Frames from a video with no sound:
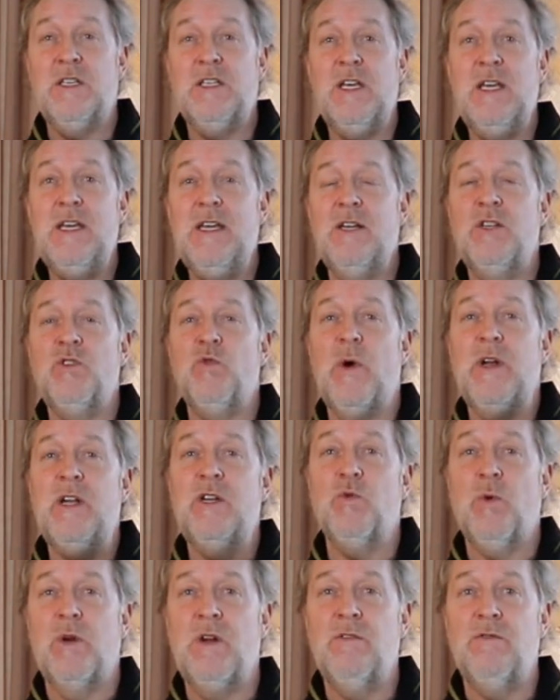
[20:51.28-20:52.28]
see in
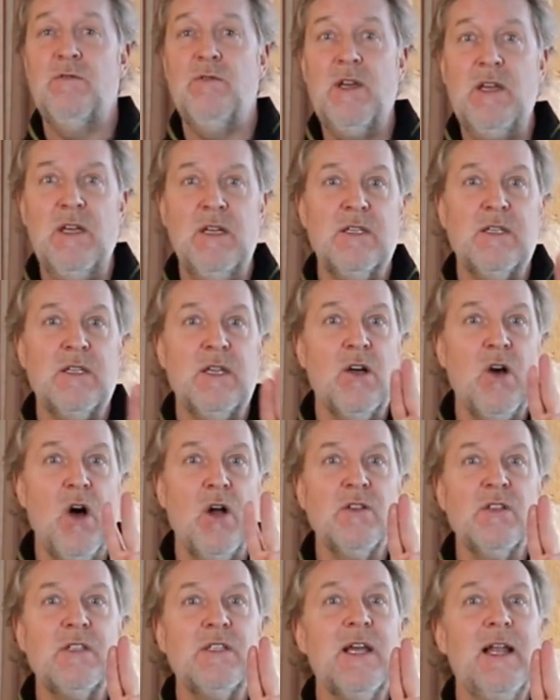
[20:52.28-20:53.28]
2023 is the
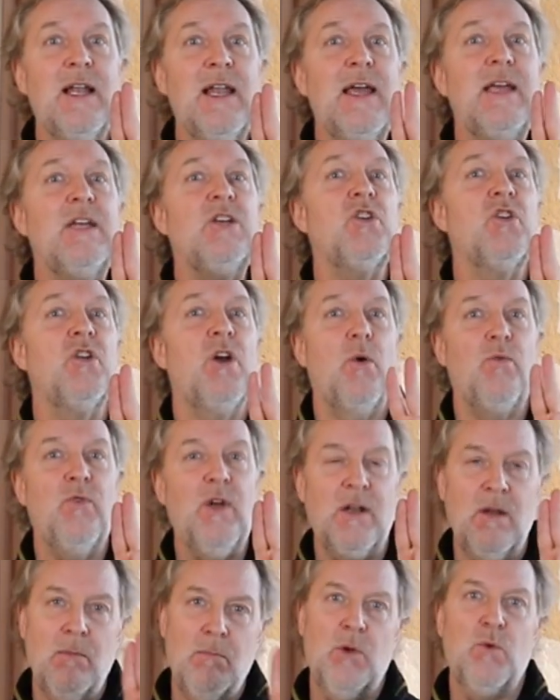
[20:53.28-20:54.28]
constellation of
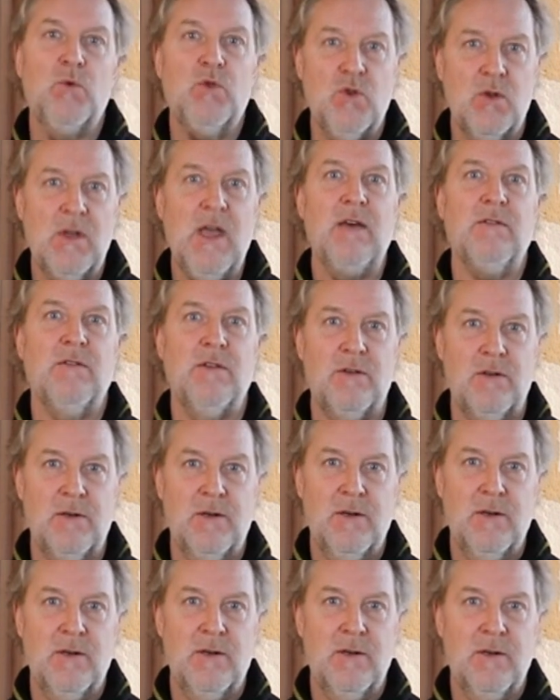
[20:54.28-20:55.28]
red and blue together.
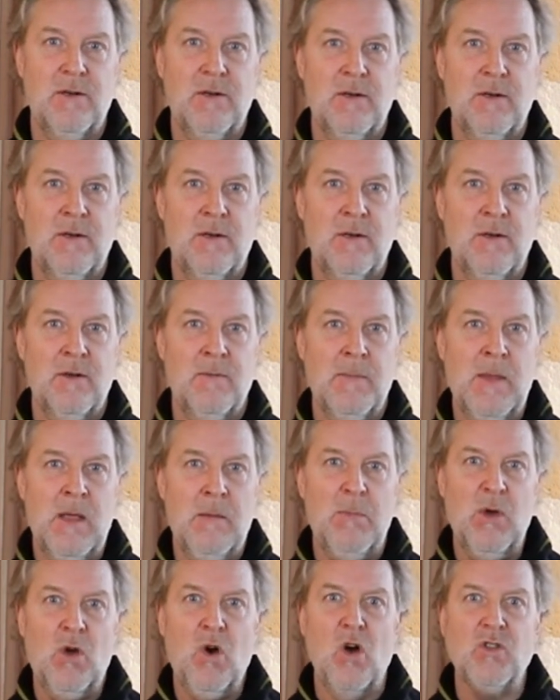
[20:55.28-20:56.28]

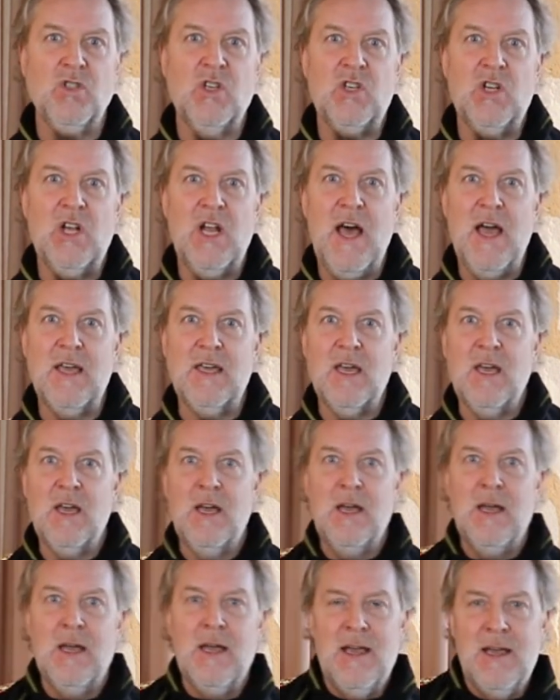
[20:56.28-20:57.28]
Because it's like
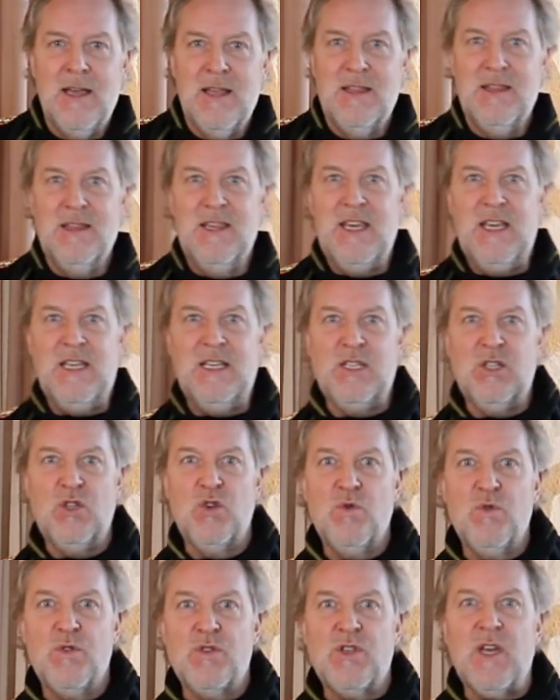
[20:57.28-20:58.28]
these
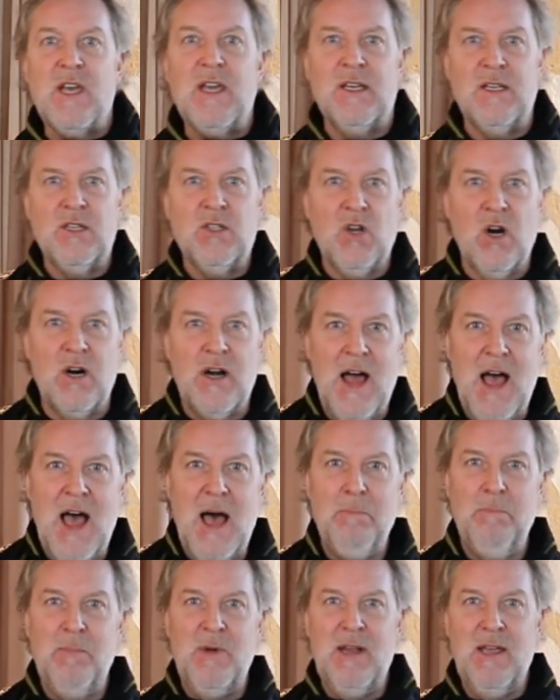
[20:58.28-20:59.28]
two things are
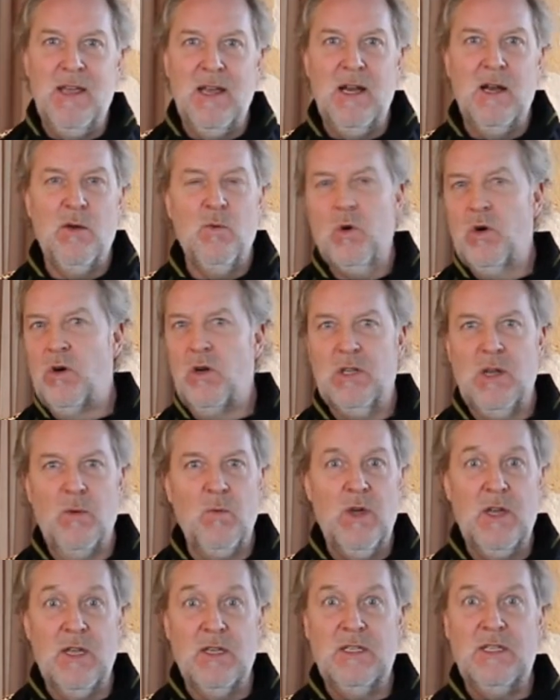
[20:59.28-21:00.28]
happening in the world, and
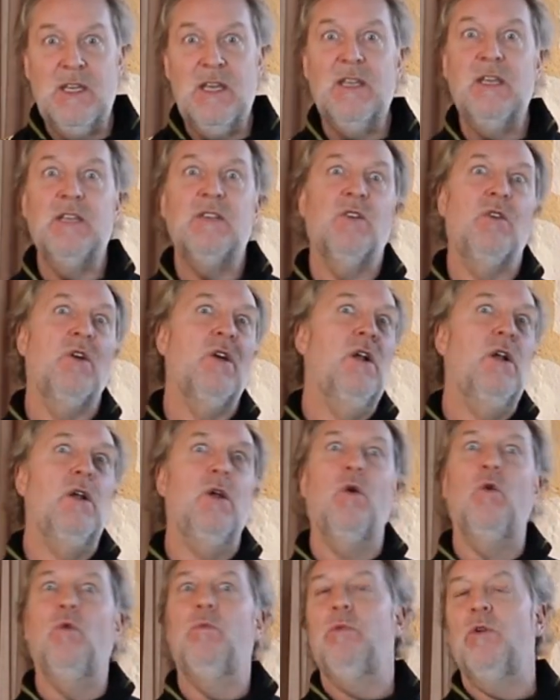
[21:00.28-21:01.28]
we can see this on a
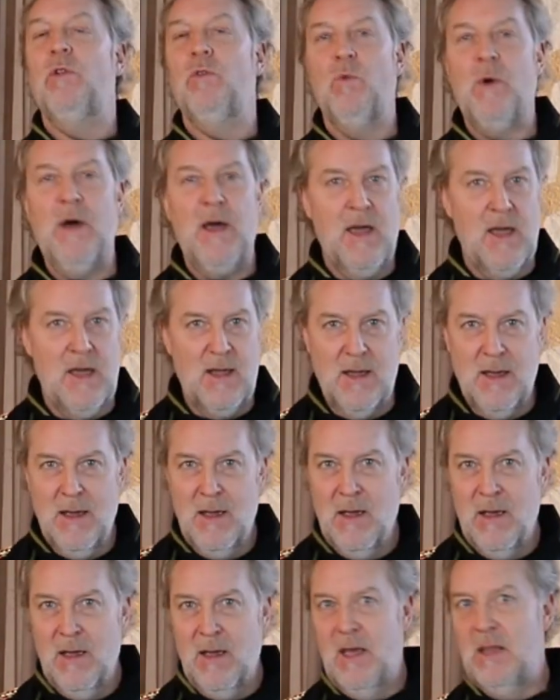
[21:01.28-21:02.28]
global way,
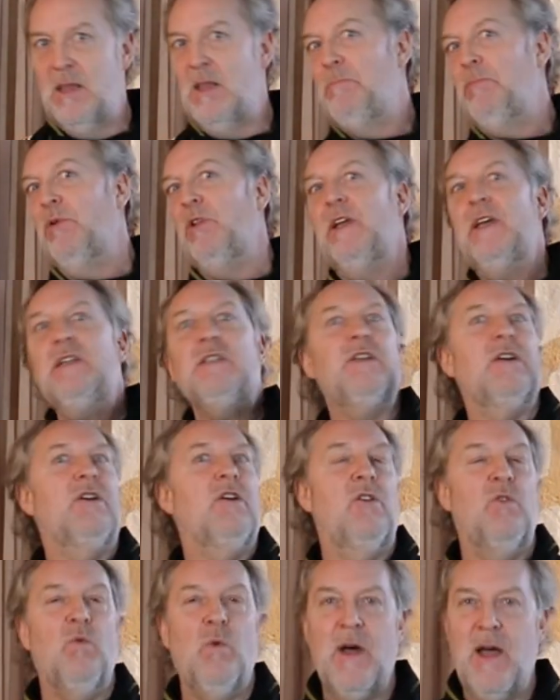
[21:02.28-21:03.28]
in the
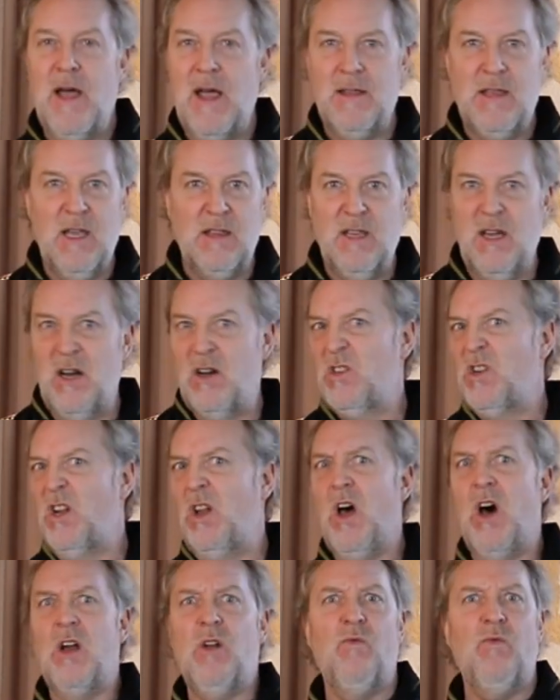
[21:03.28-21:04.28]
political way, that there's a
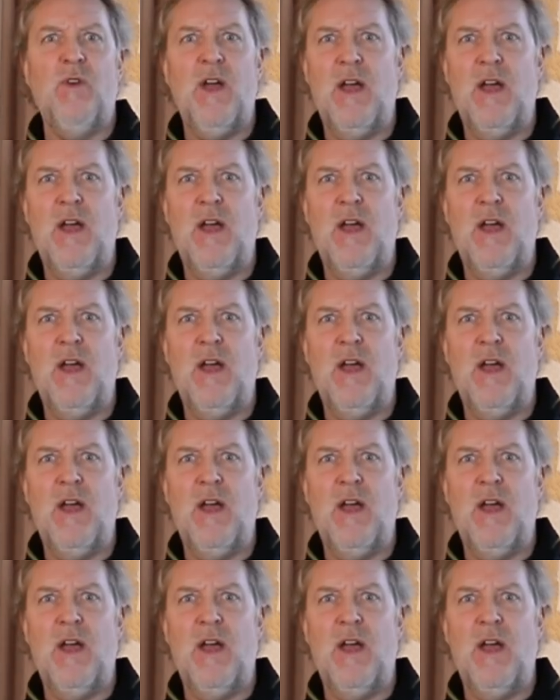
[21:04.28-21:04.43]
lot of